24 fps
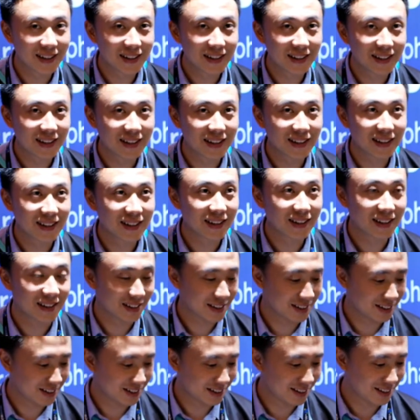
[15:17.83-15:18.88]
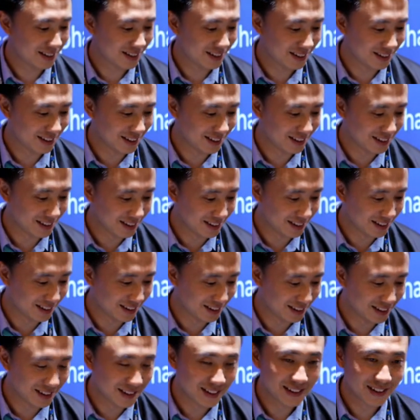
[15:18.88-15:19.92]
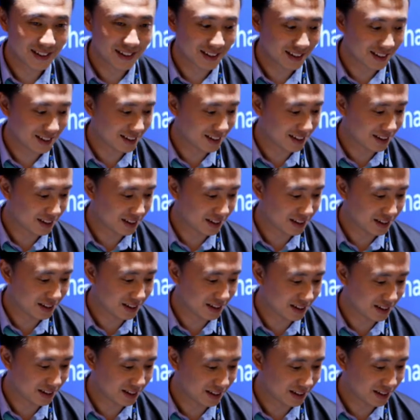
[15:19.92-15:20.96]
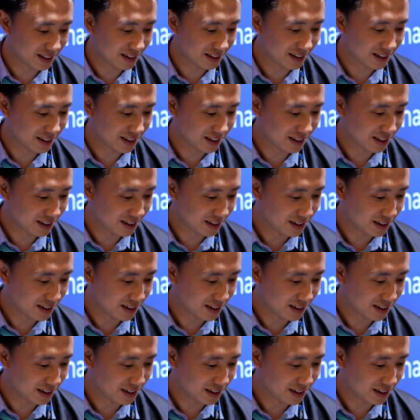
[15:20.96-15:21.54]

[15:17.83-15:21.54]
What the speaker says: This person isn't speaking.